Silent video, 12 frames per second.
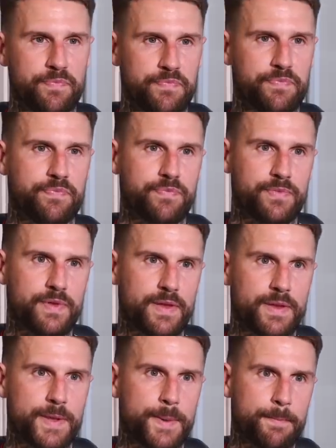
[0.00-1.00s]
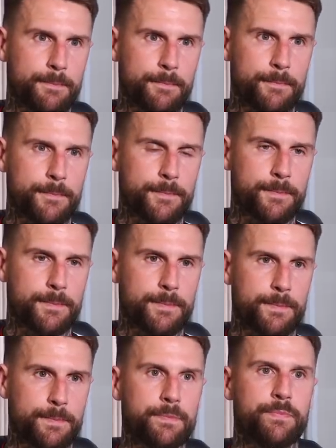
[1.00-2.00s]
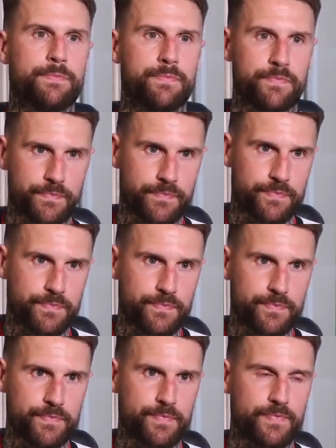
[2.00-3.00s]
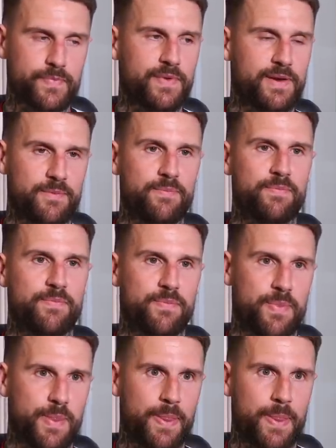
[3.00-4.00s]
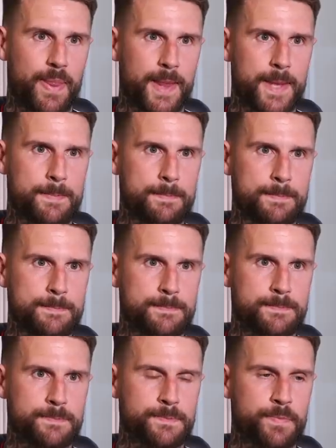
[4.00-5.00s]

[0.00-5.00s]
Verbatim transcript: That's another promotion on your CV three I make it now. Yeah. What's it take to achieve a promotion?